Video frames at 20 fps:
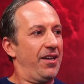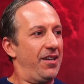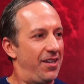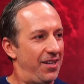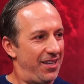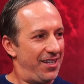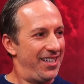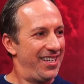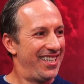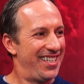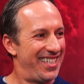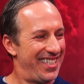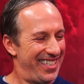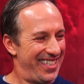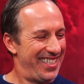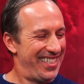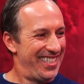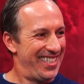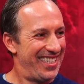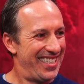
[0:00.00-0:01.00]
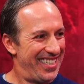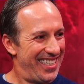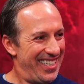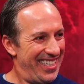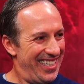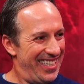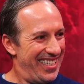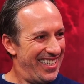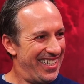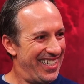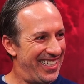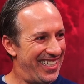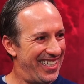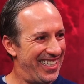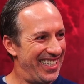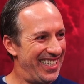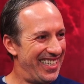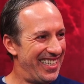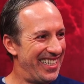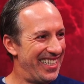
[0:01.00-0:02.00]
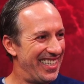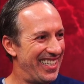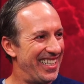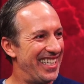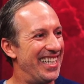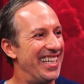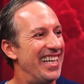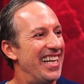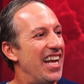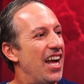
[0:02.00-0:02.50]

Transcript: Well, yeah, we could just do like a little ride along, right?